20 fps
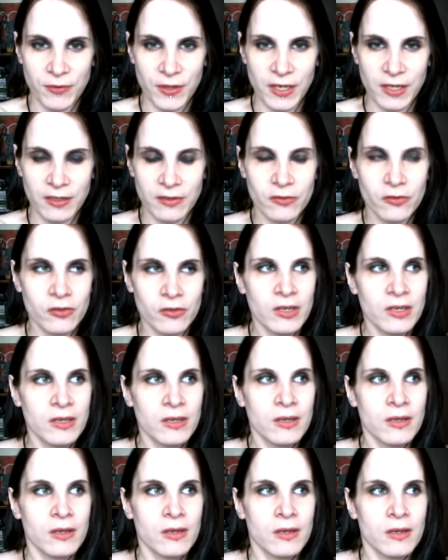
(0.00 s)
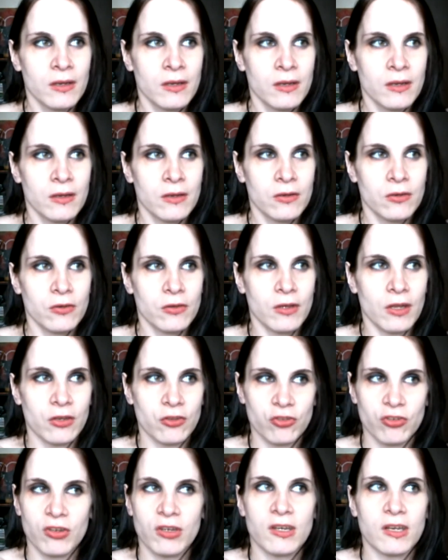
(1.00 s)
things that
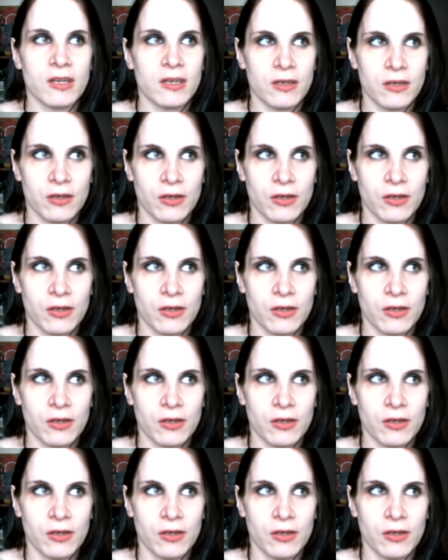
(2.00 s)
she needed